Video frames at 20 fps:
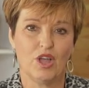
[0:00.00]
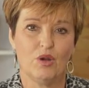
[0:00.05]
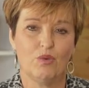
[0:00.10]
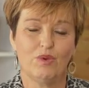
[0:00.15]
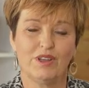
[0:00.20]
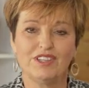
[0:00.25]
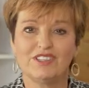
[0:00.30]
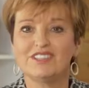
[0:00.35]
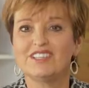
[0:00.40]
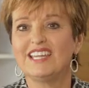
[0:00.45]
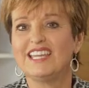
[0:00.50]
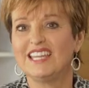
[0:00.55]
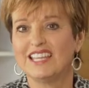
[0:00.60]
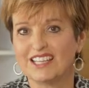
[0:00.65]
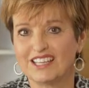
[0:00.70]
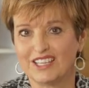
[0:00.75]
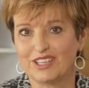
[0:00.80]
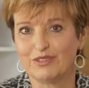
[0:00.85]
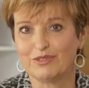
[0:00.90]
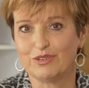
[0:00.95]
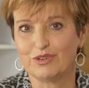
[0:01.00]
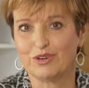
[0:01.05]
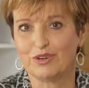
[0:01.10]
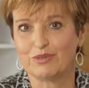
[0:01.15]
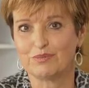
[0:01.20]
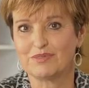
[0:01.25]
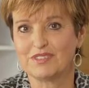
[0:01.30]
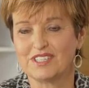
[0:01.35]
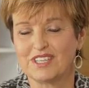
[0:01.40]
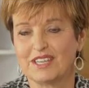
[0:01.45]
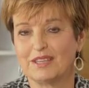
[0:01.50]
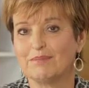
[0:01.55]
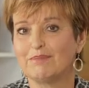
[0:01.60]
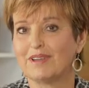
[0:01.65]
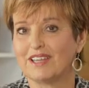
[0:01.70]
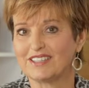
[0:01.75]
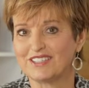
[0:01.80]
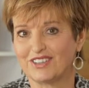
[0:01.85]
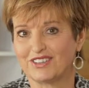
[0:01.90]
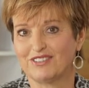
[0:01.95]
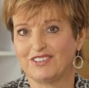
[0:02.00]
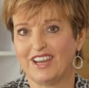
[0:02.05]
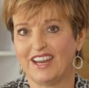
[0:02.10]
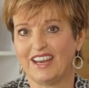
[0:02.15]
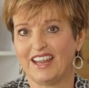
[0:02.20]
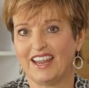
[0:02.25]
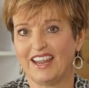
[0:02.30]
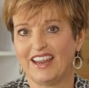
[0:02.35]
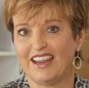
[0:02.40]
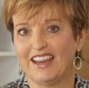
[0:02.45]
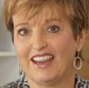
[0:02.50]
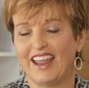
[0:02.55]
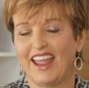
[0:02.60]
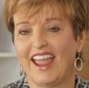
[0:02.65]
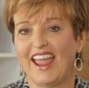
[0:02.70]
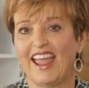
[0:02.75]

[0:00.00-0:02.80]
went to the healing rooms in Bethel Redding